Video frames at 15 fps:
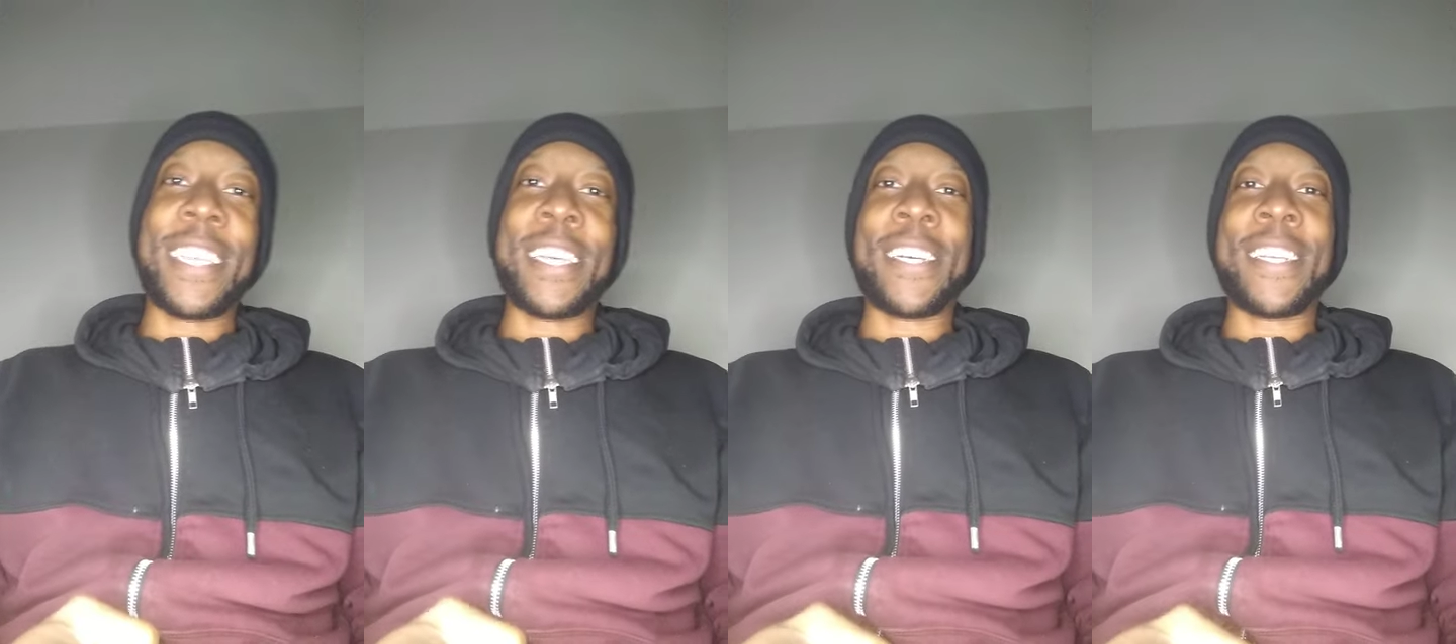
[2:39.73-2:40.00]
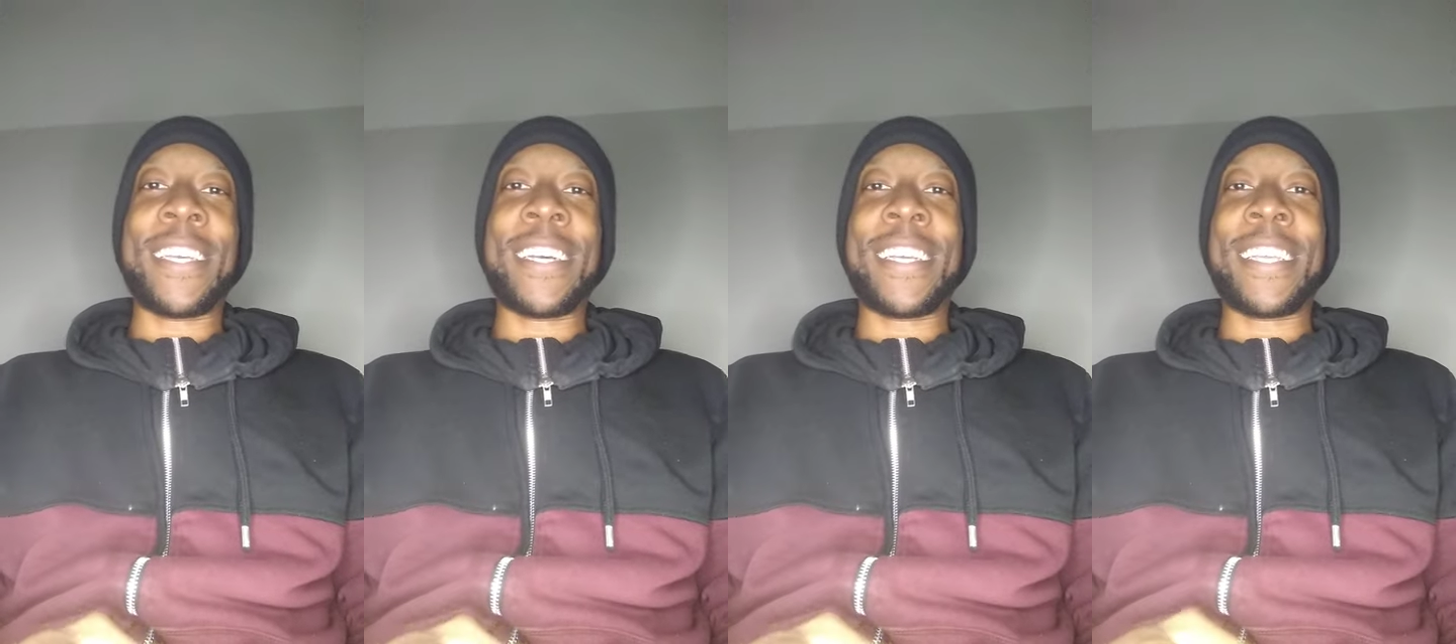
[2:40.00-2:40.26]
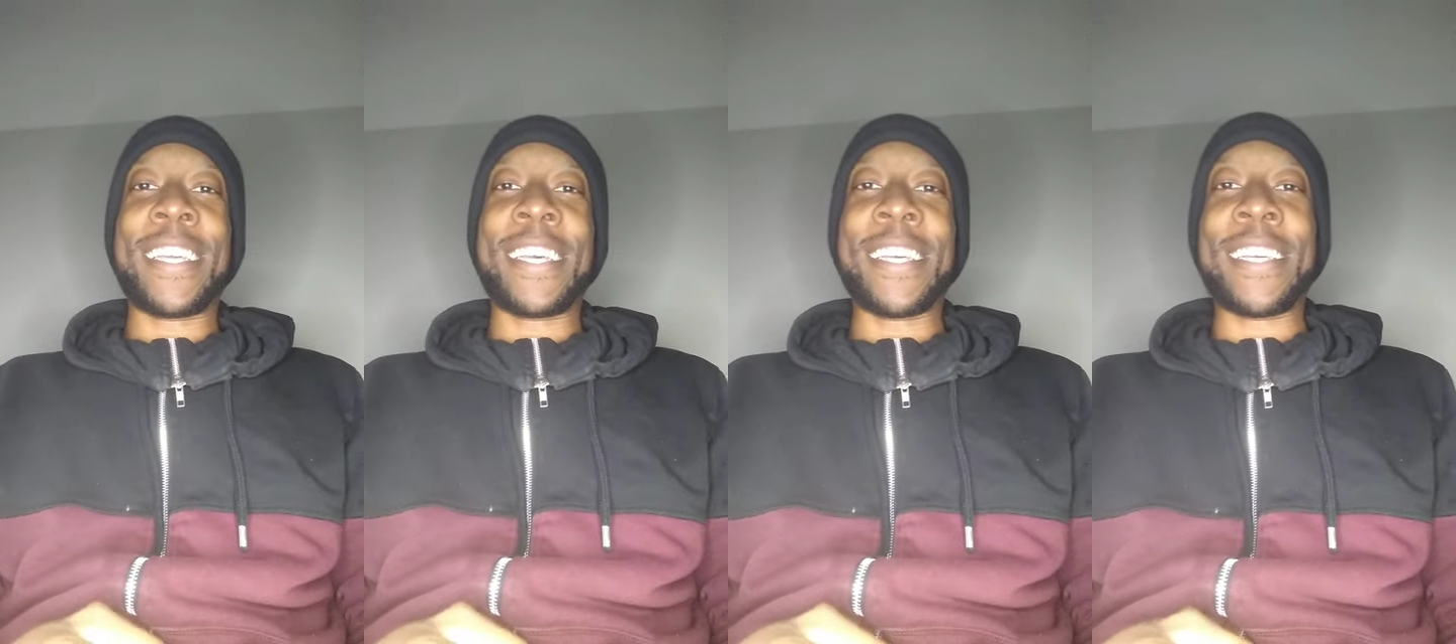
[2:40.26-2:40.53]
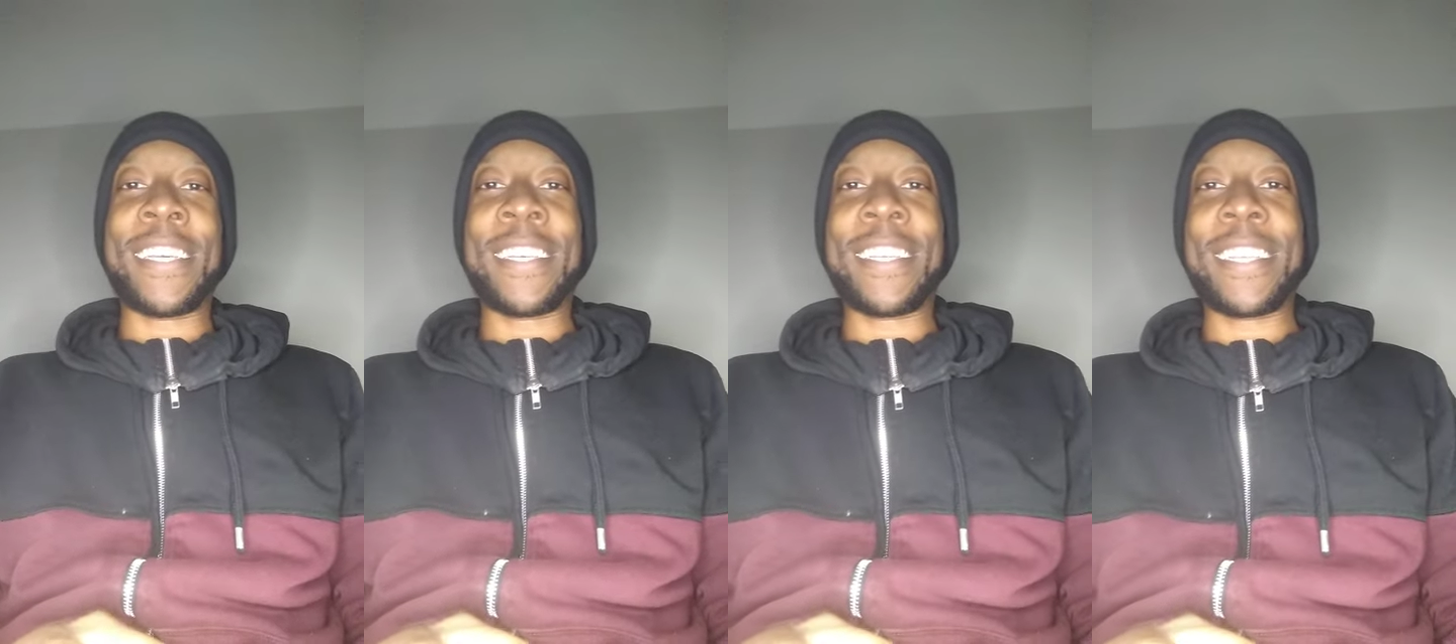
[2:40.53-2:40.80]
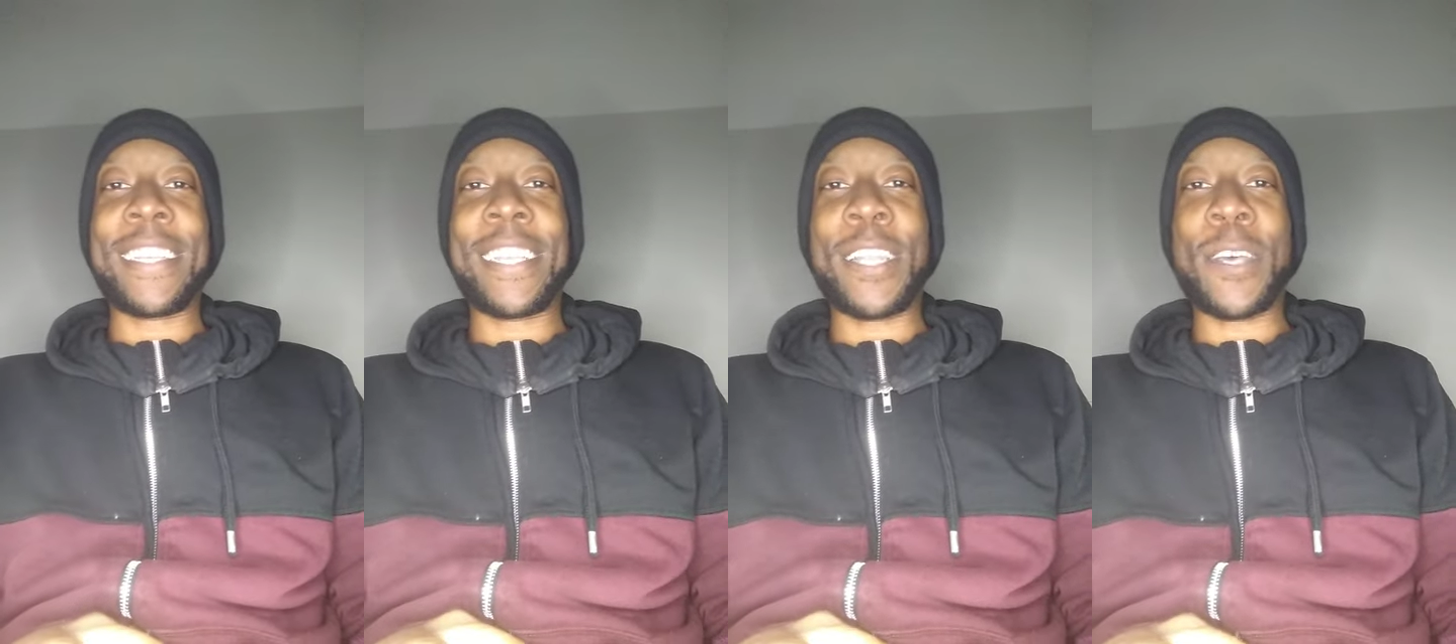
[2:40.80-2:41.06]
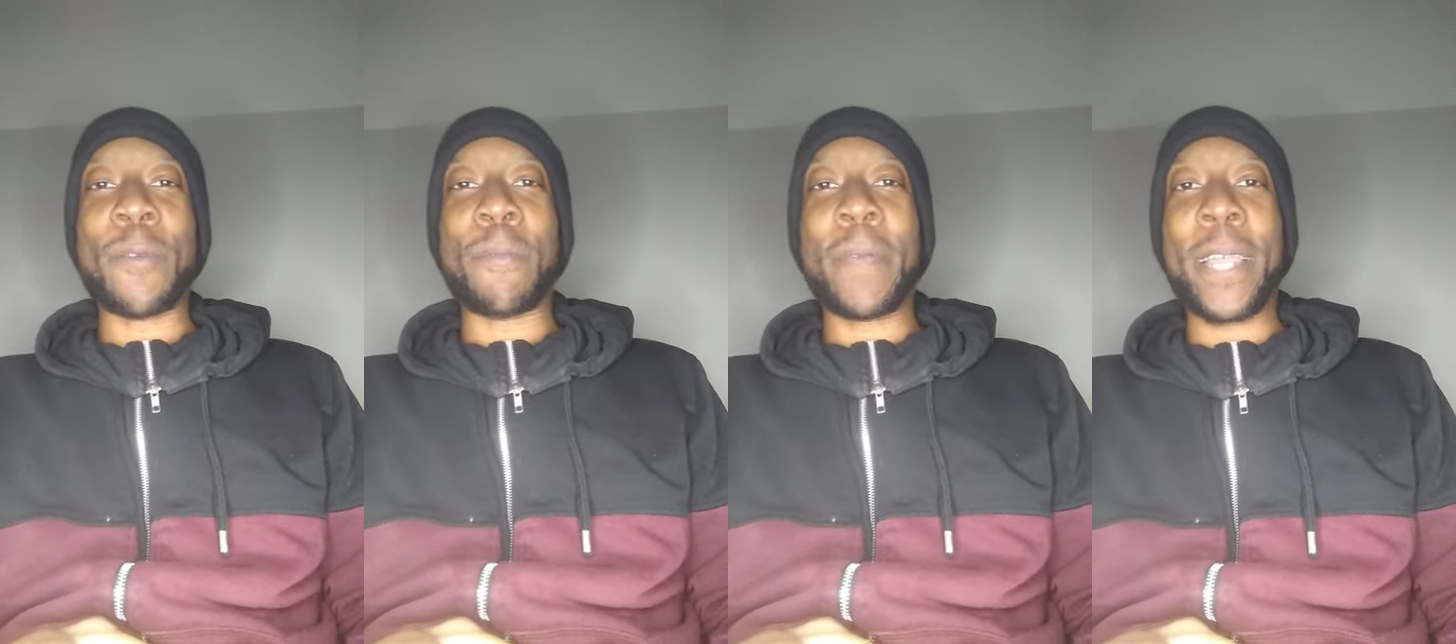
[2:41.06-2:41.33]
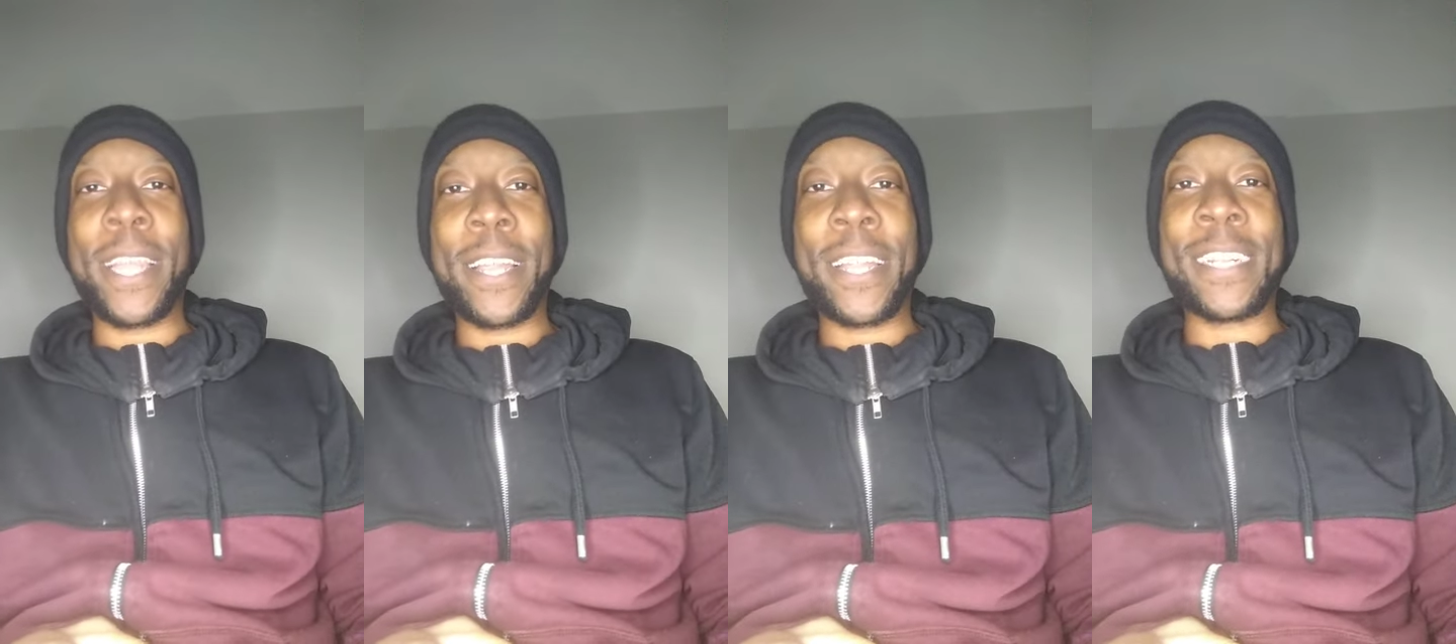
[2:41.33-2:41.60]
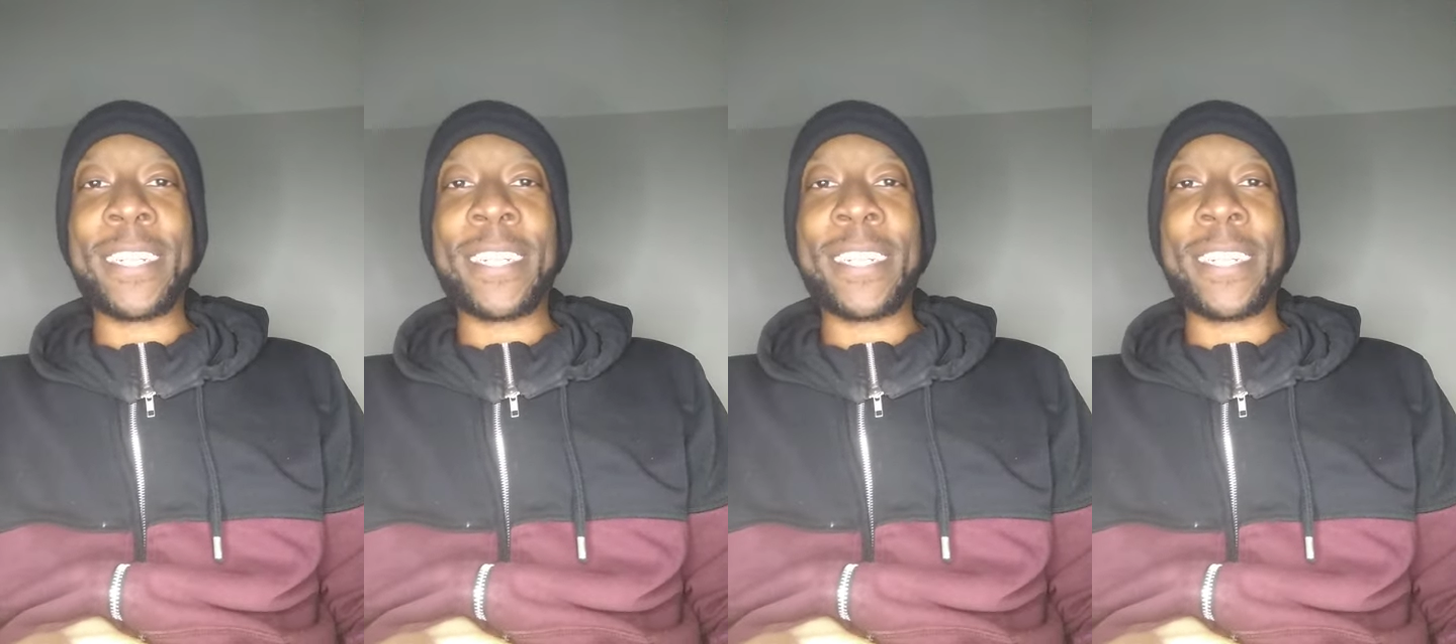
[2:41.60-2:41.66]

you know, parents say they want some